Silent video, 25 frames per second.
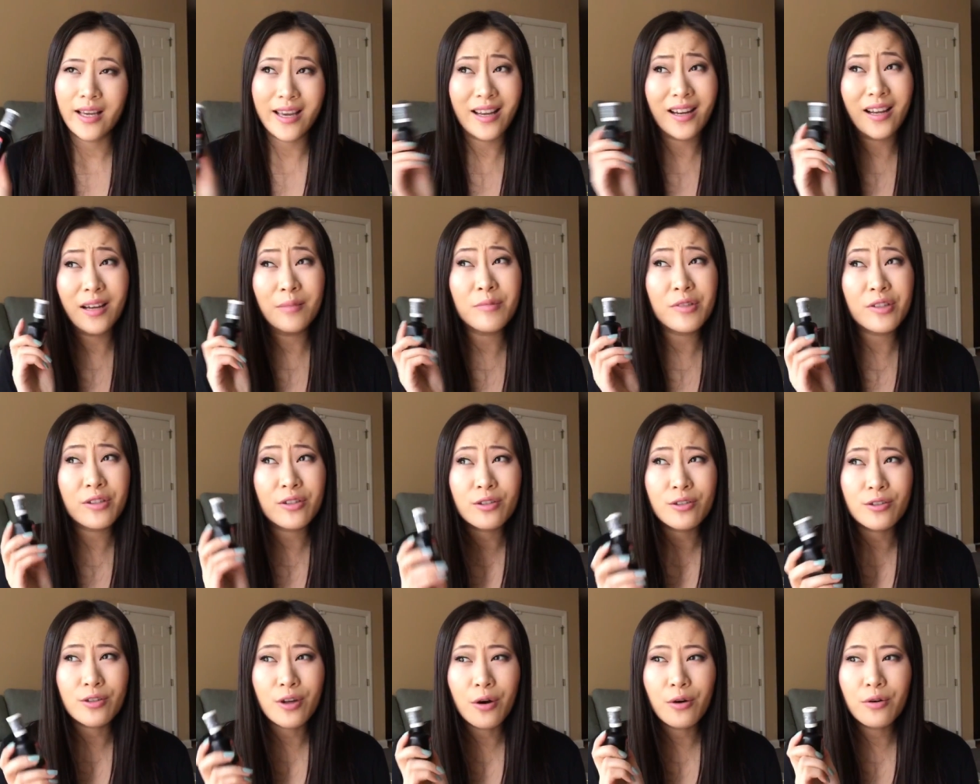And I'm
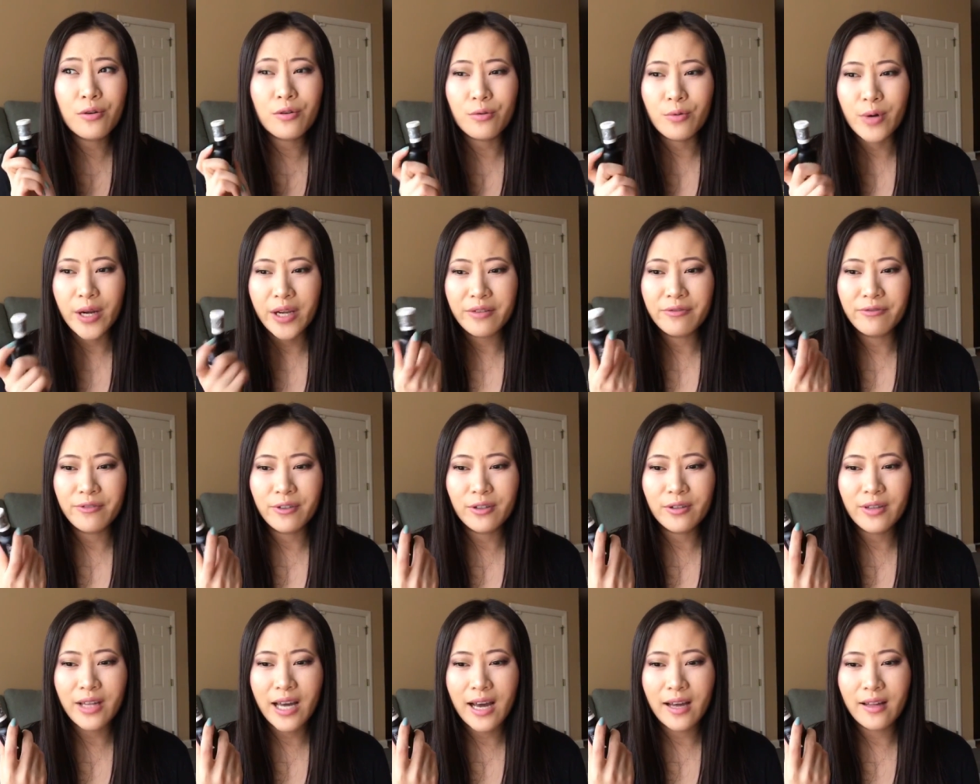so
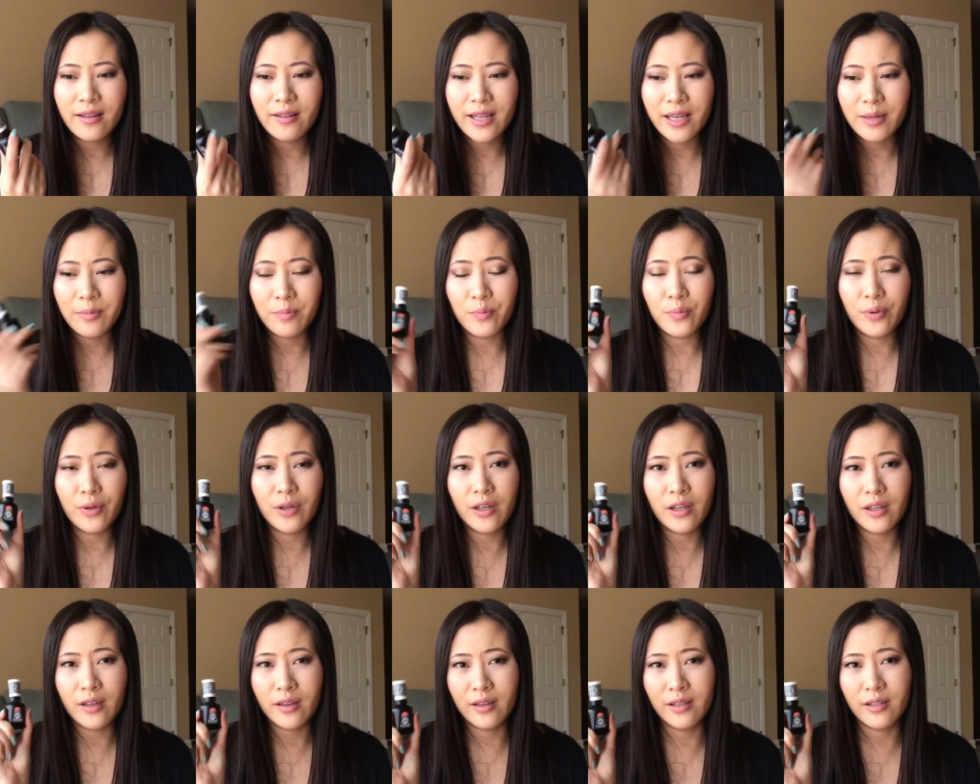grateful that they
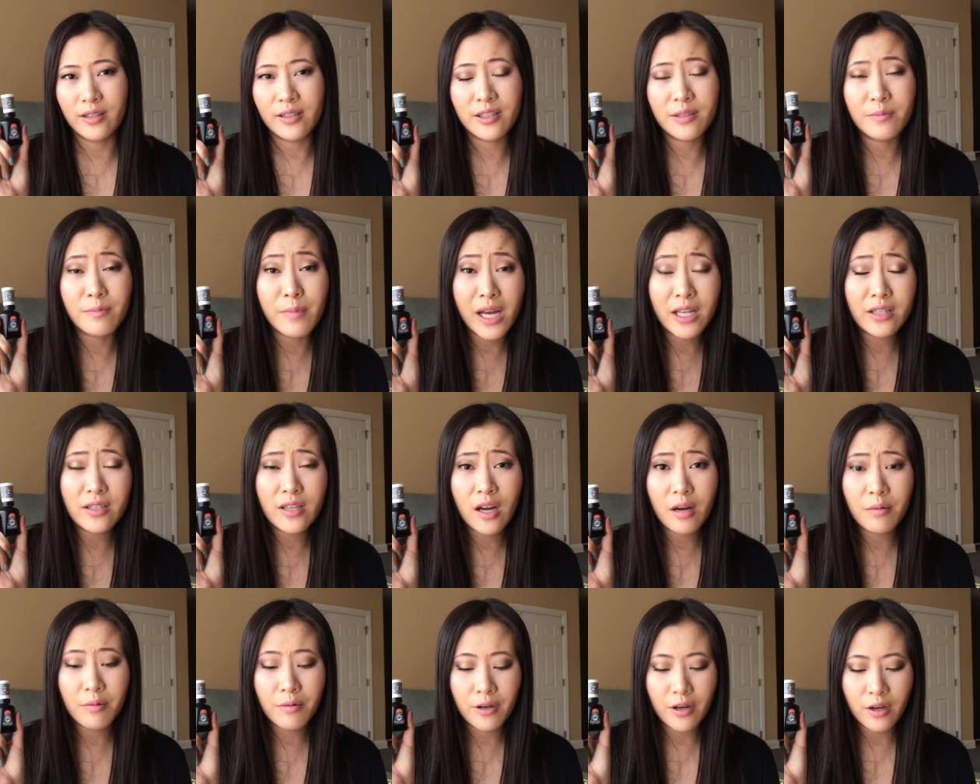put this matte
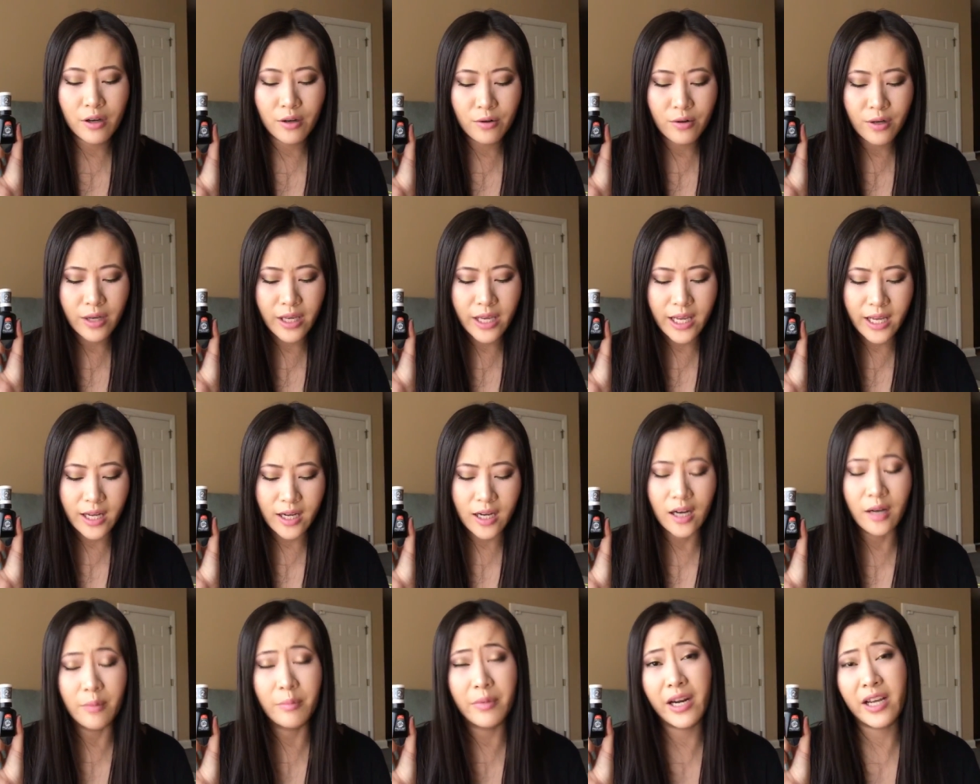top coat in
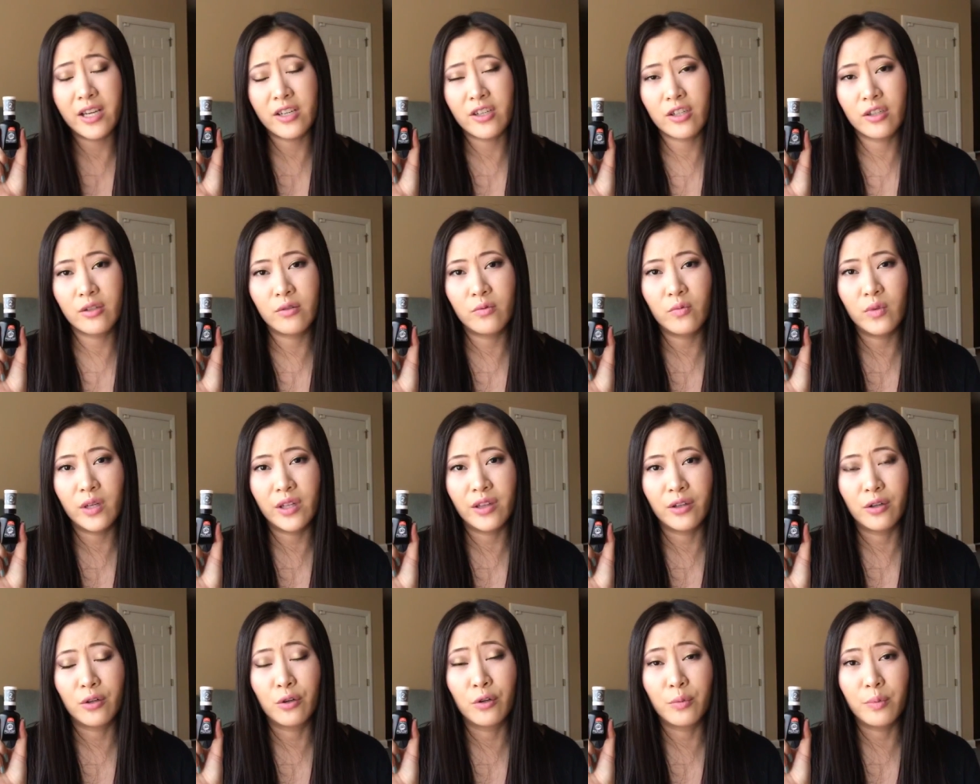combination
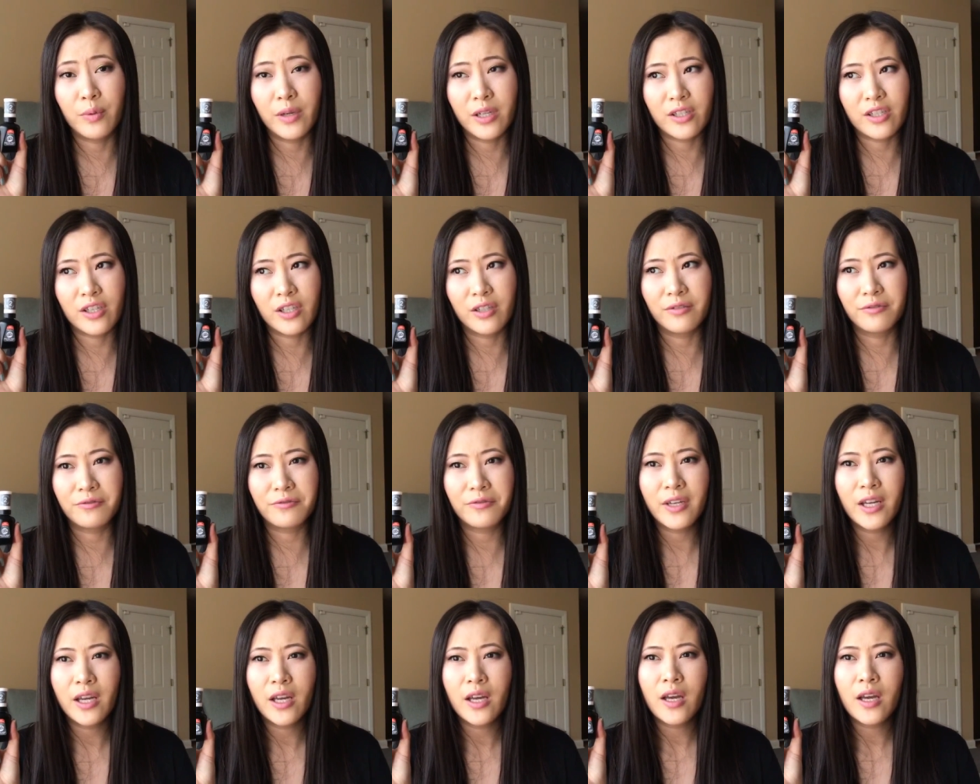with a whole bunch of